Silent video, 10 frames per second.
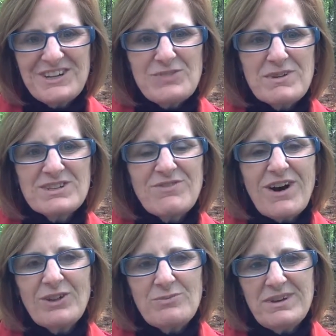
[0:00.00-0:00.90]
You must
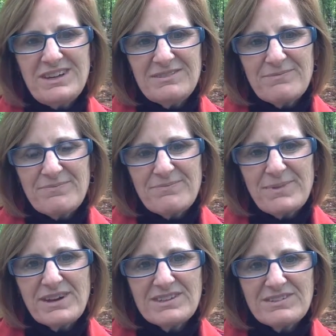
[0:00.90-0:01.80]
follow me."
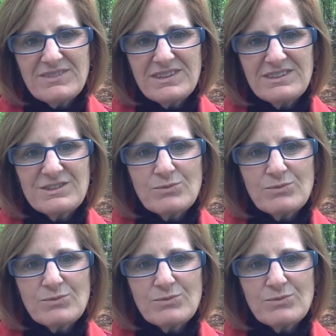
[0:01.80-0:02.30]
Because of this,